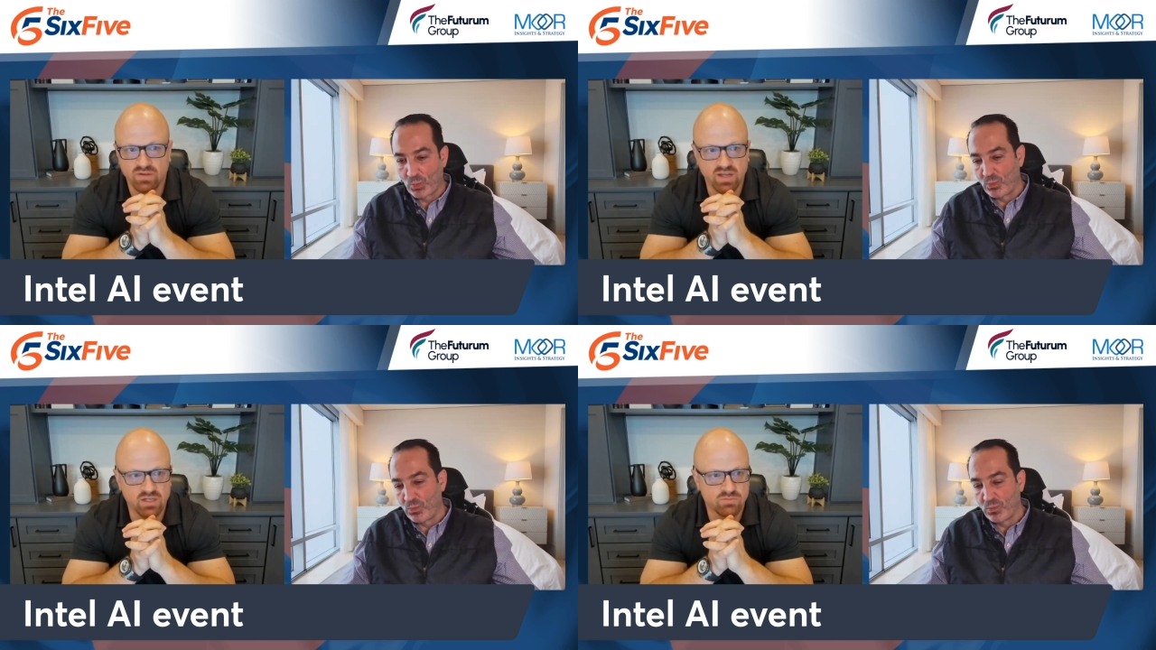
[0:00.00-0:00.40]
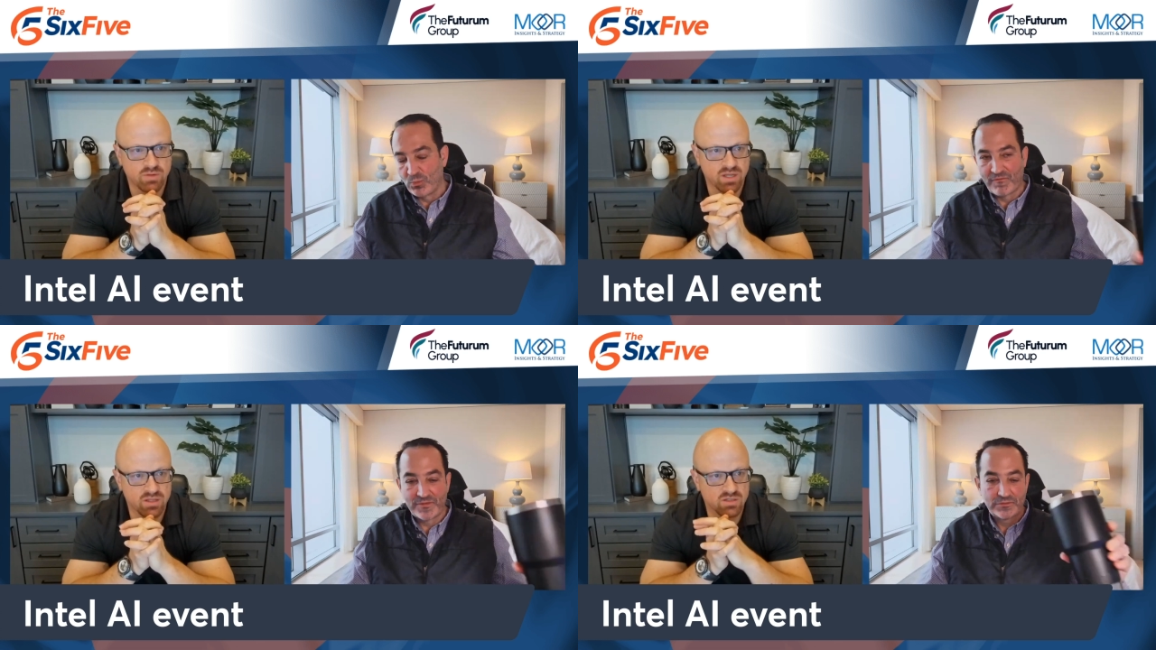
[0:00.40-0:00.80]
Speaker 1: advantage
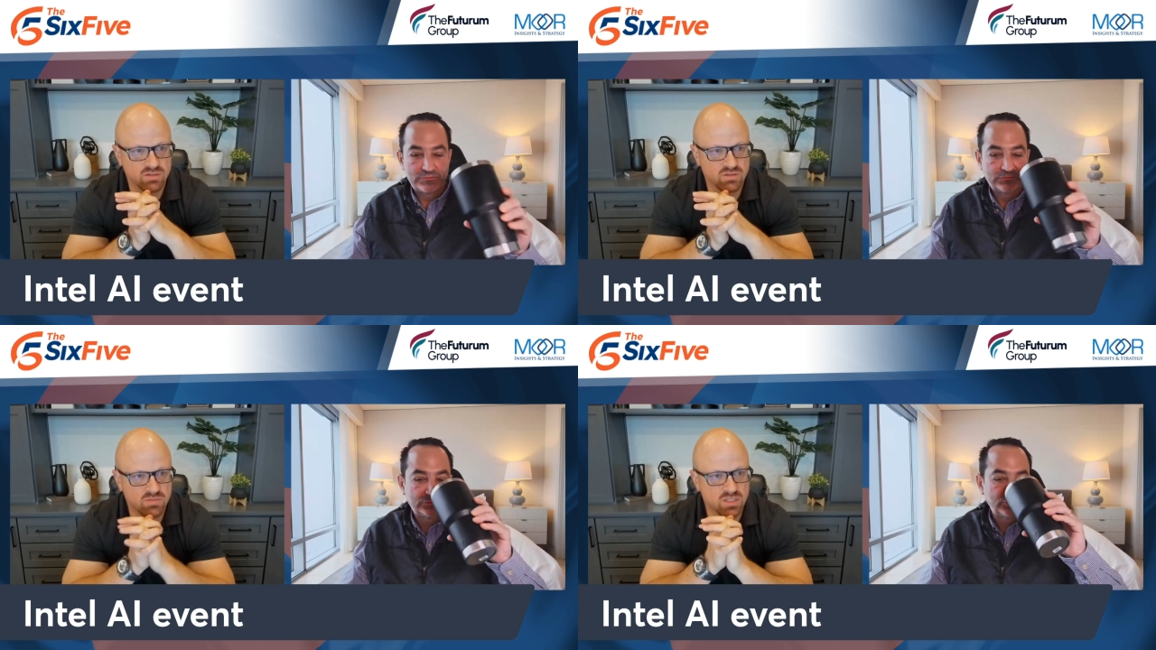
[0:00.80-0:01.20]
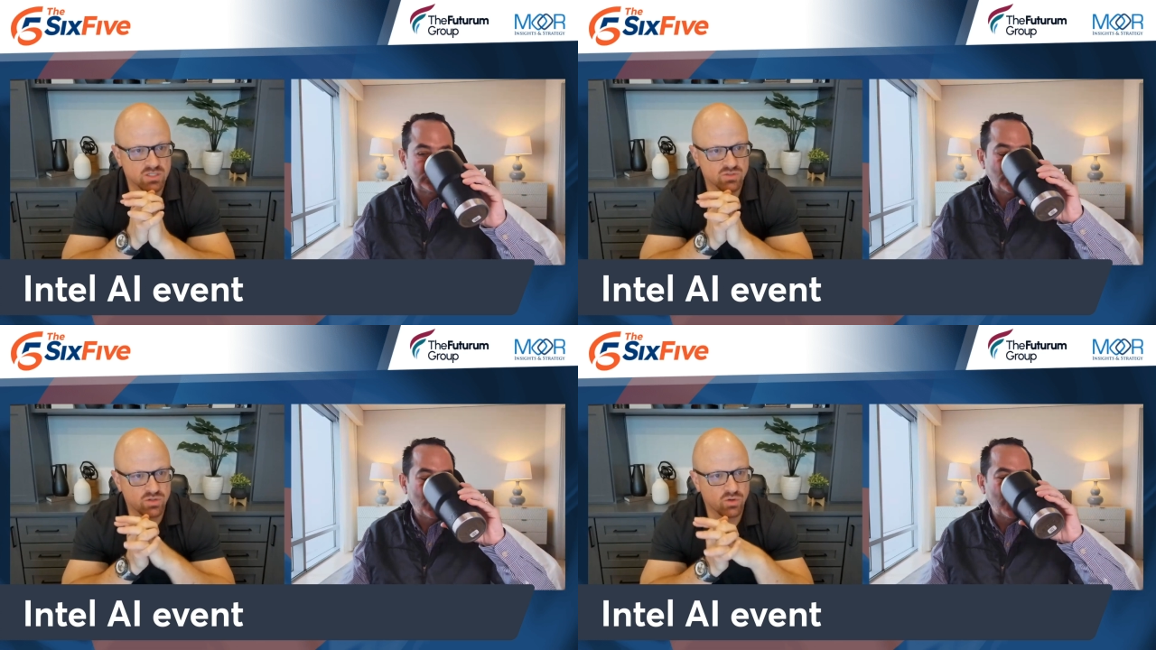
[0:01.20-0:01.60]
by the
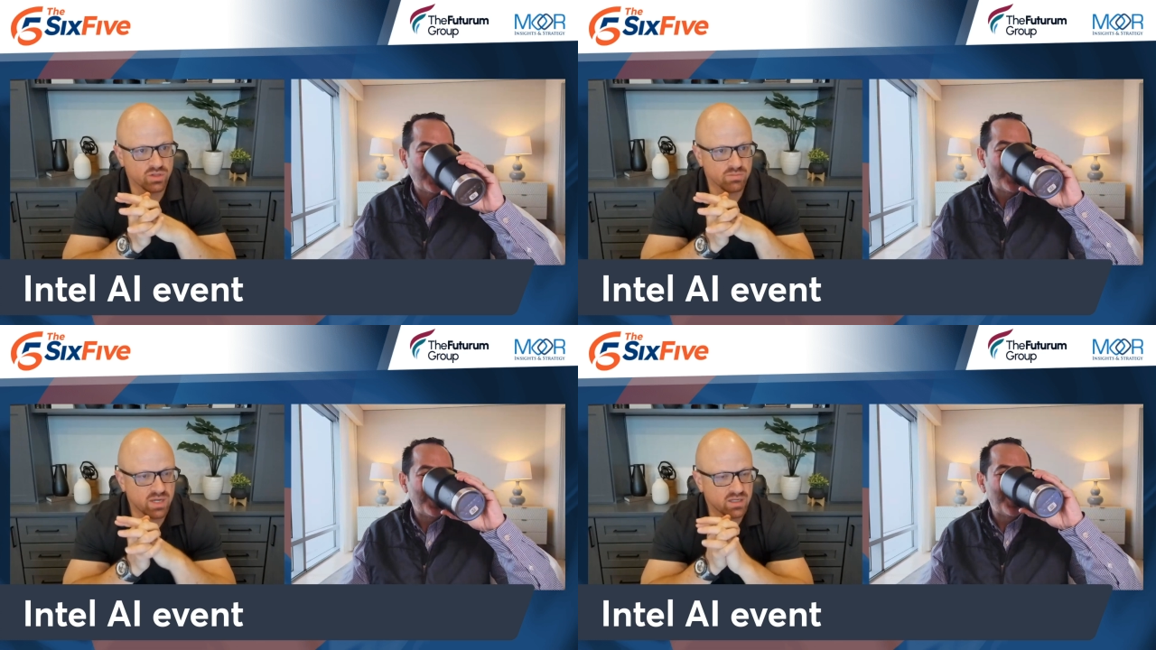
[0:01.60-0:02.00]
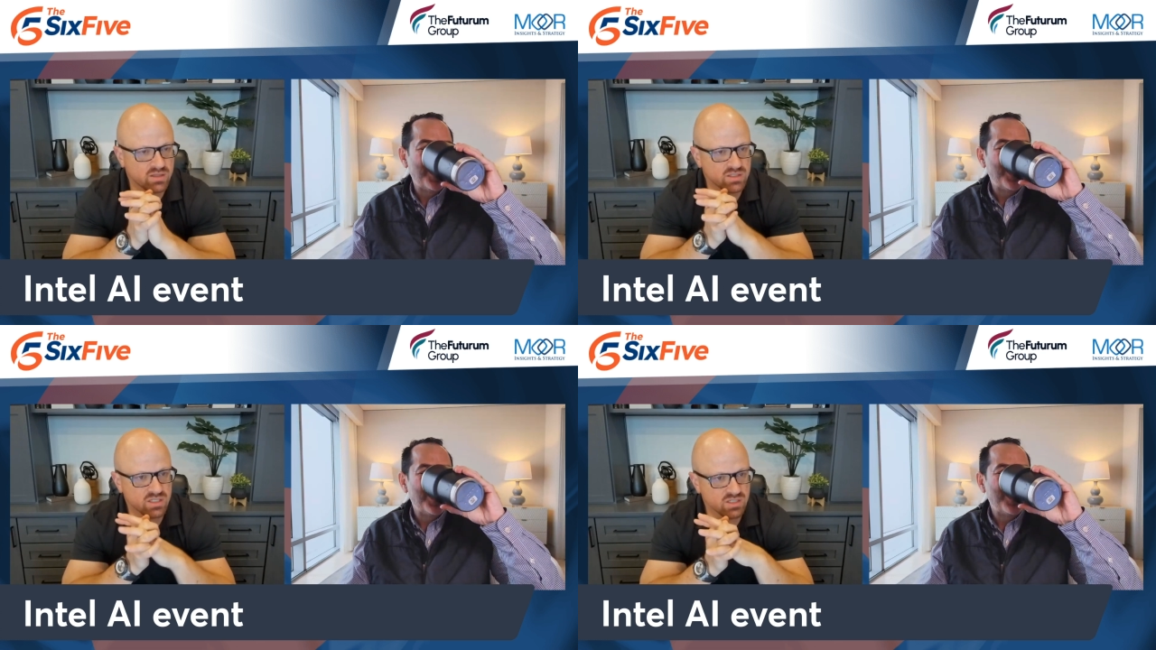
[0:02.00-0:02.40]
industry holding
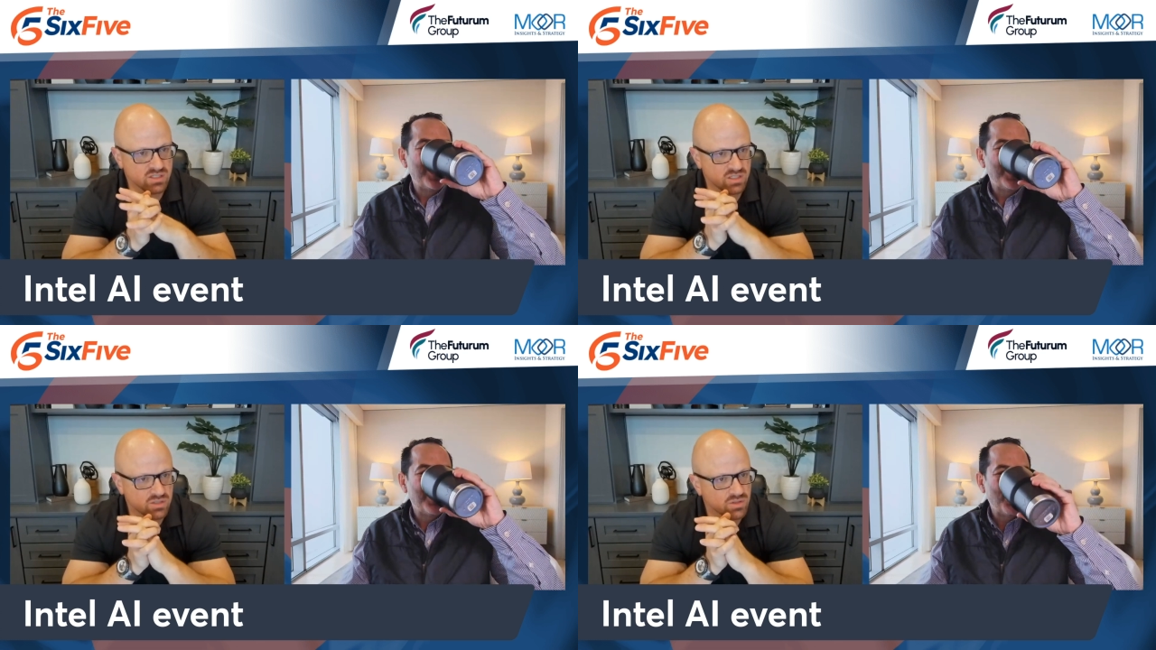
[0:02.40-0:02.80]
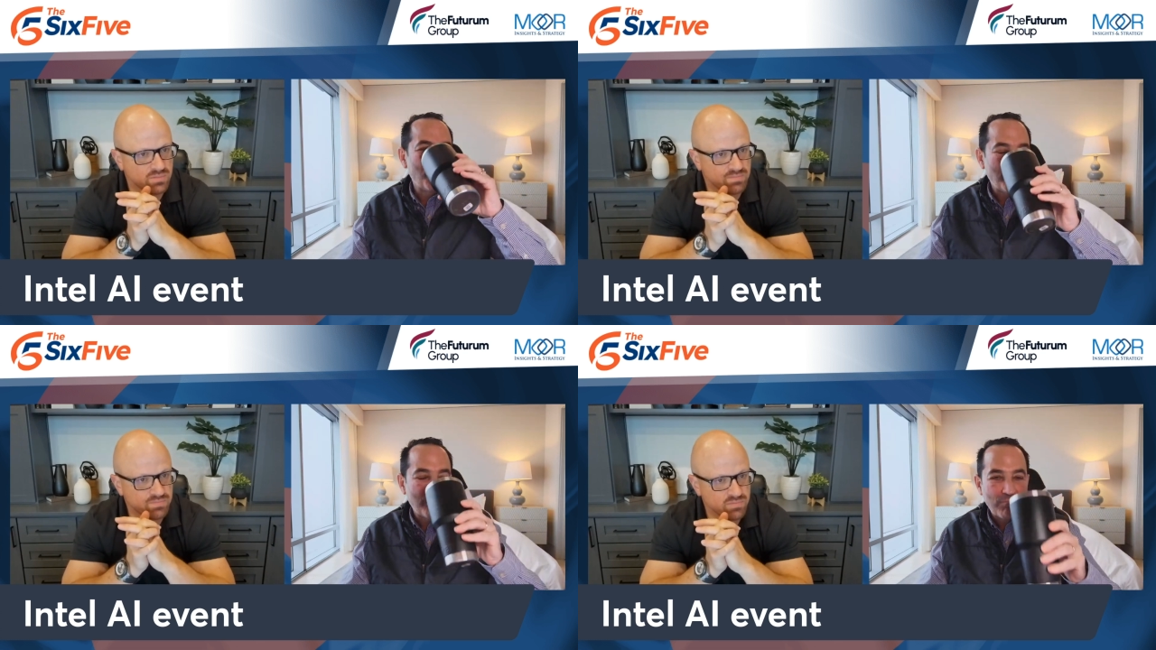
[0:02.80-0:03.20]
back this as a
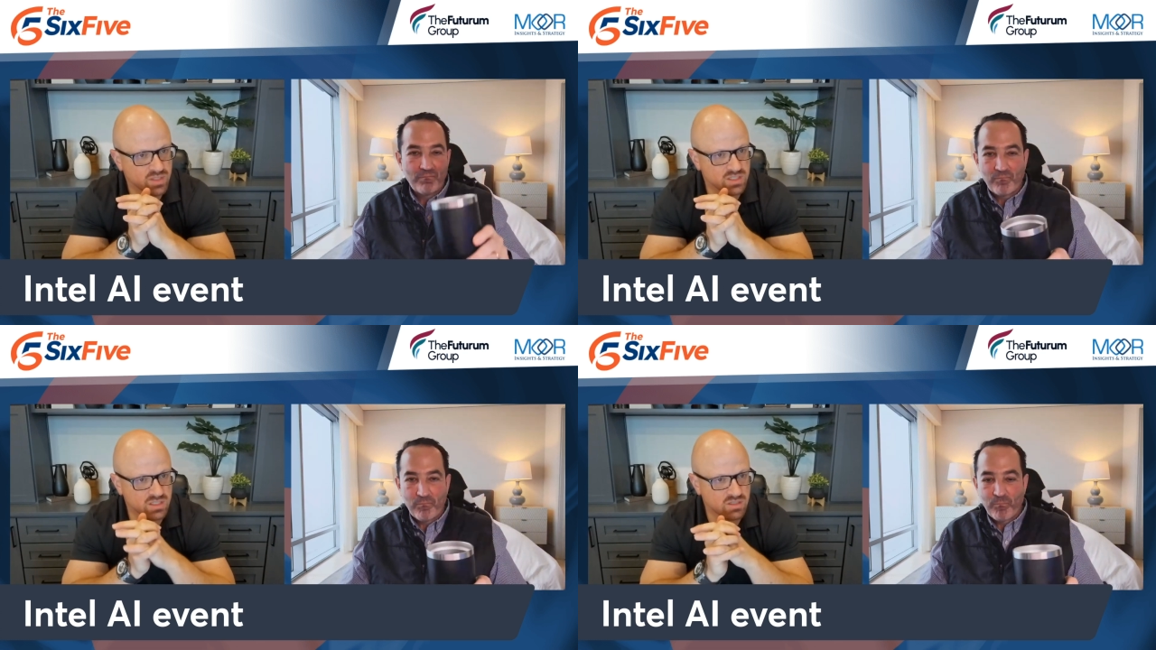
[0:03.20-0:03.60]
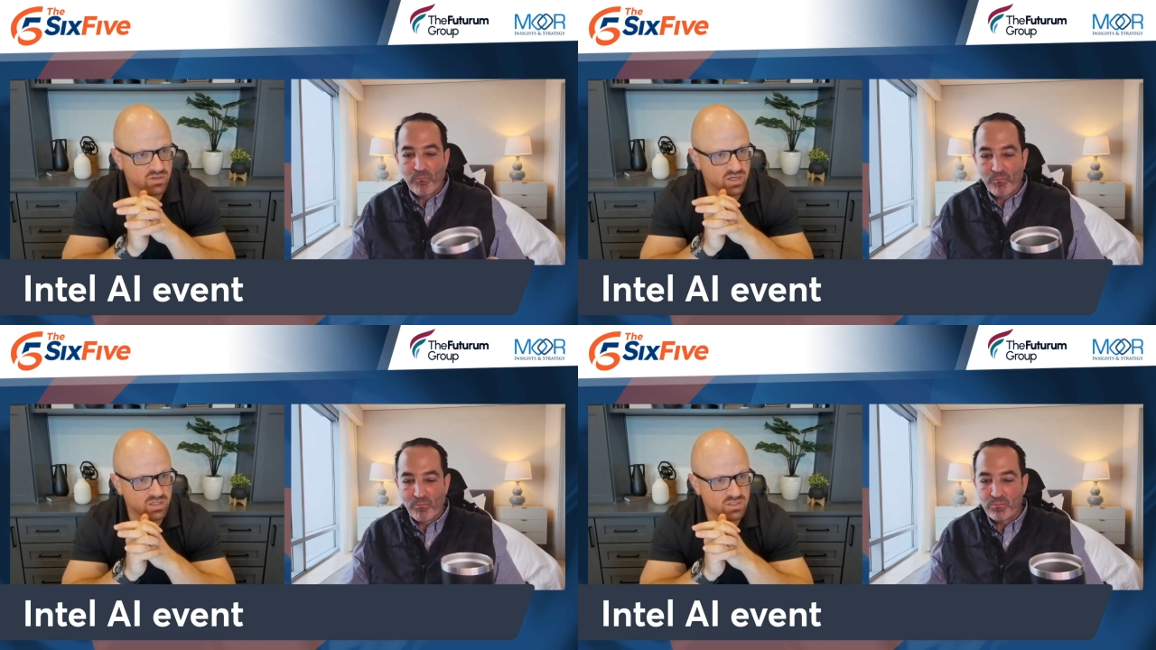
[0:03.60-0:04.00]
secret because
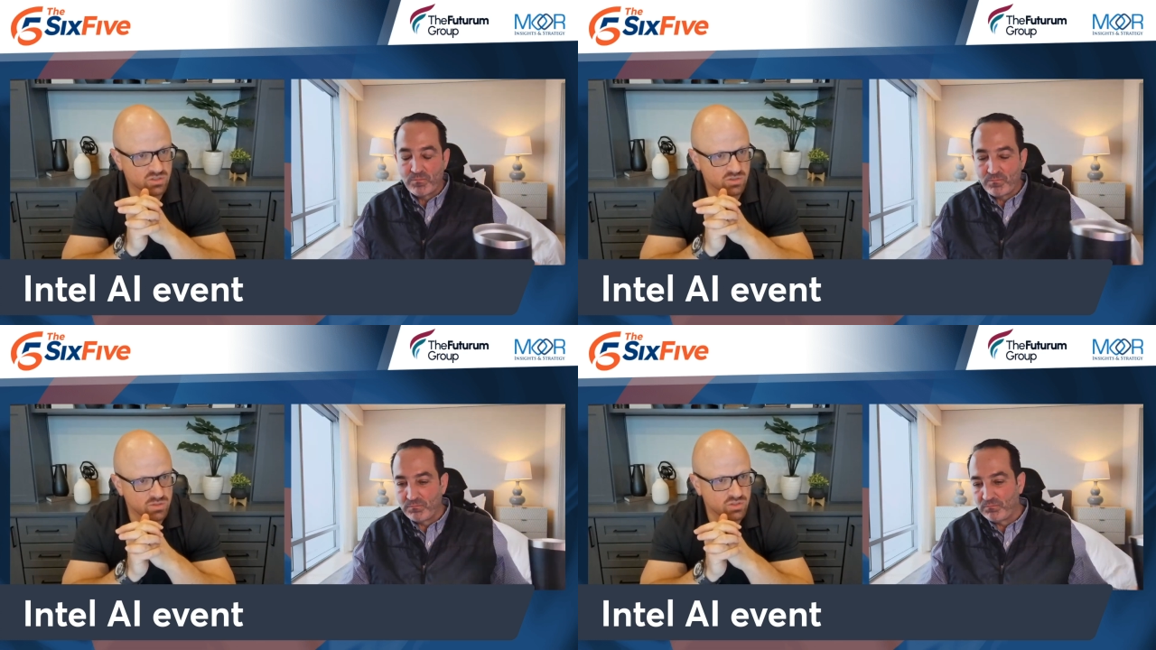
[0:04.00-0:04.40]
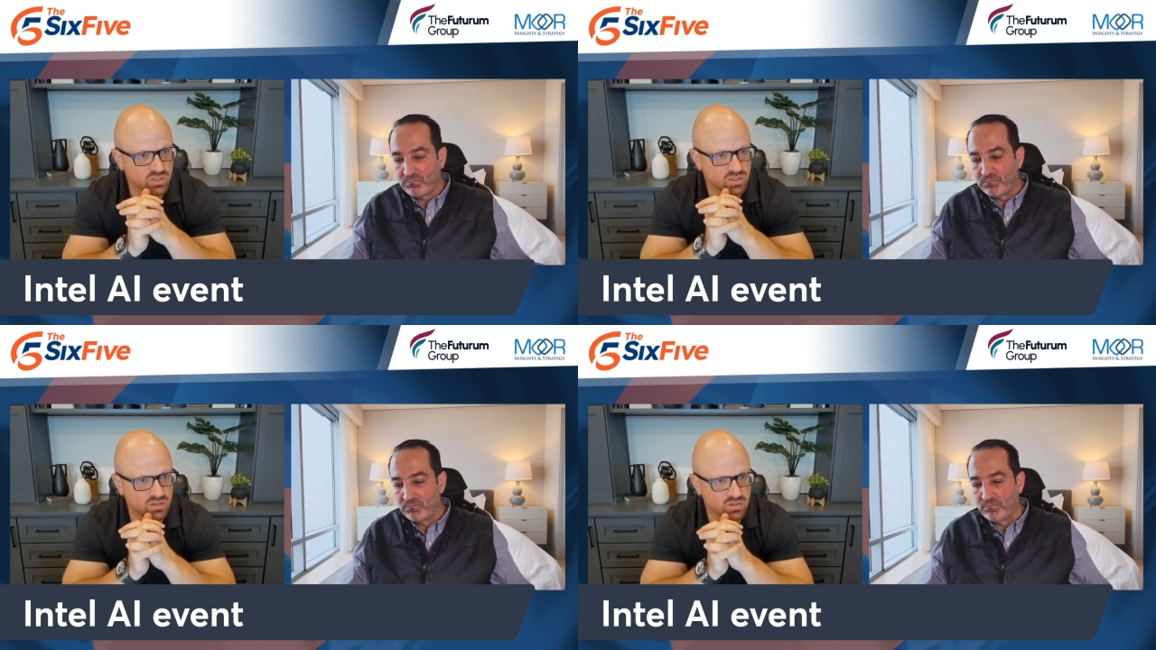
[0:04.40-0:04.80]
they're getting
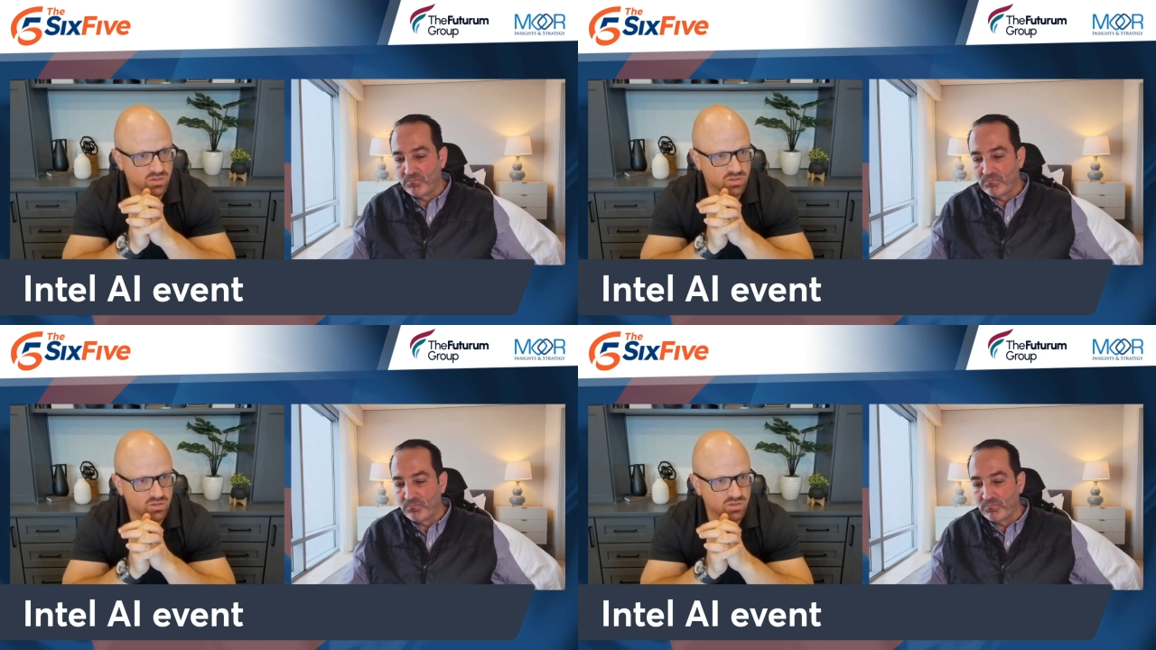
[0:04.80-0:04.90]
distribution,